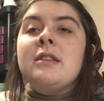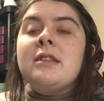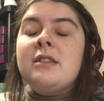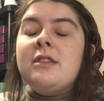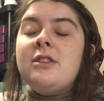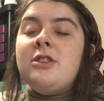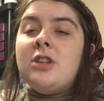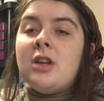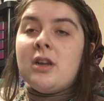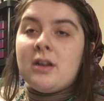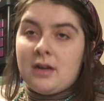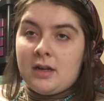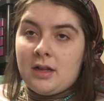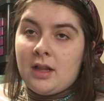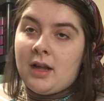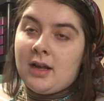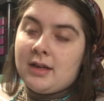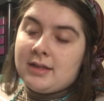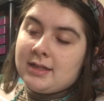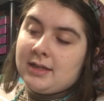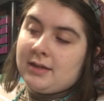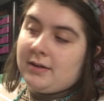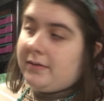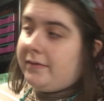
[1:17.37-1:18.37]
junk
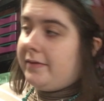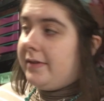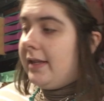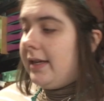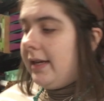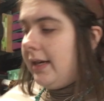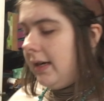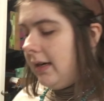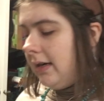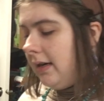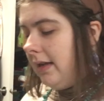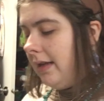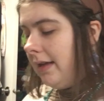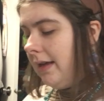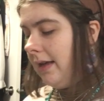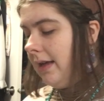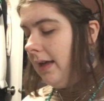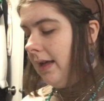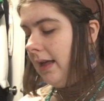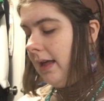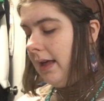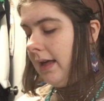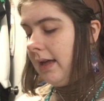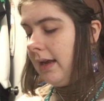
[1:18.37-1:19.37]
closet over there
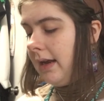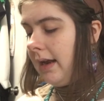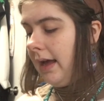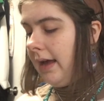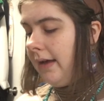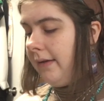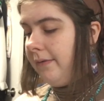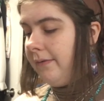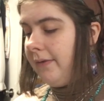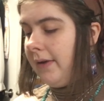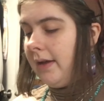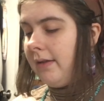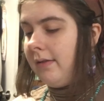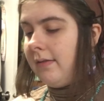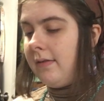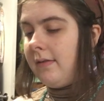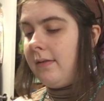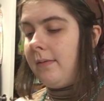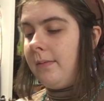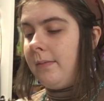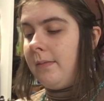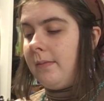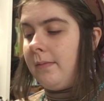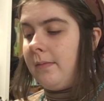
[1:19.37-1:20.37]
and I found
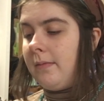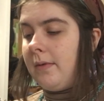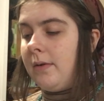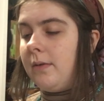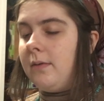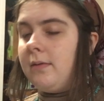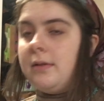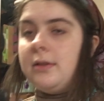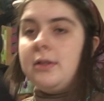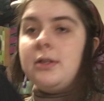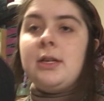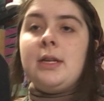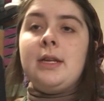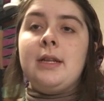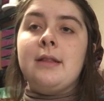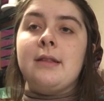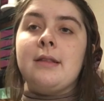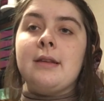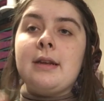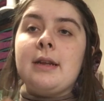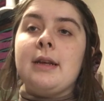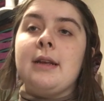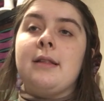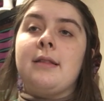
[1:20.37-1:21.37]
some old jeans
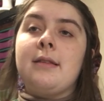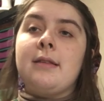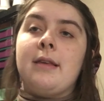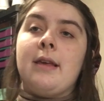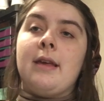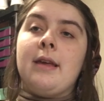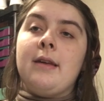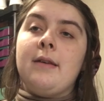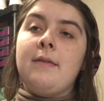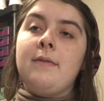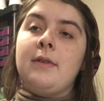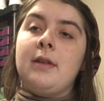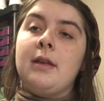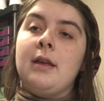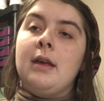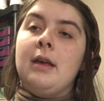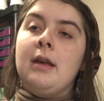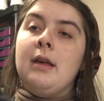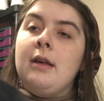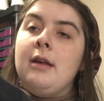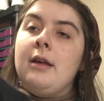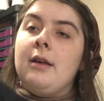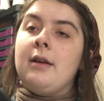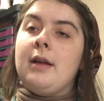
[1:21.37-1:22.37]
that I had saved.
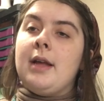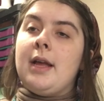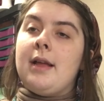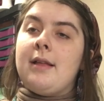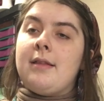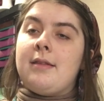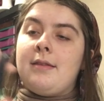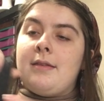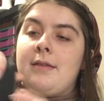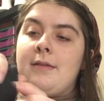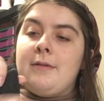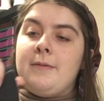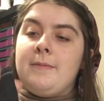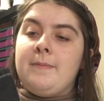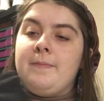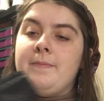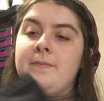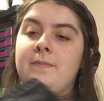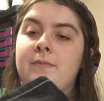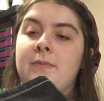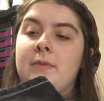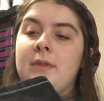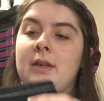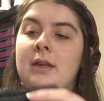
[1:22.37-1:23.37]
Had
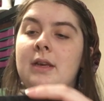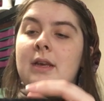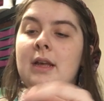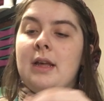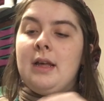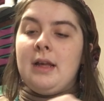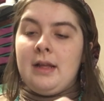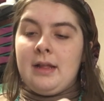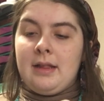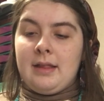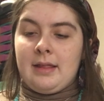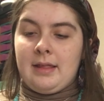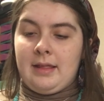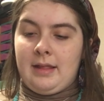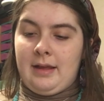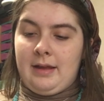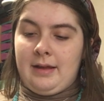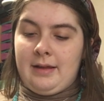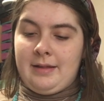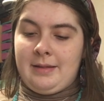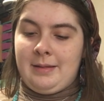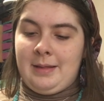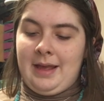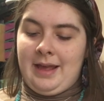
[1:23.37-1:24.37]
some,
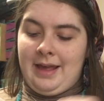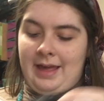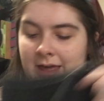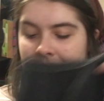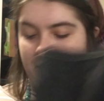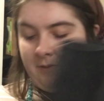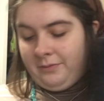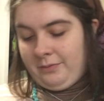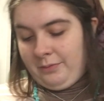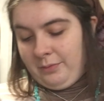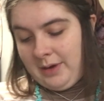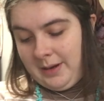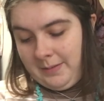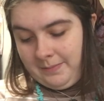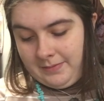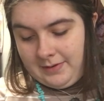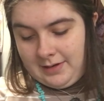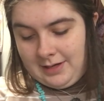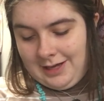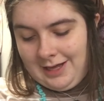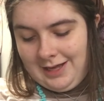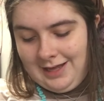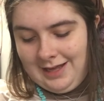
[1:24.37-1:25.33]
uh, they had ripped.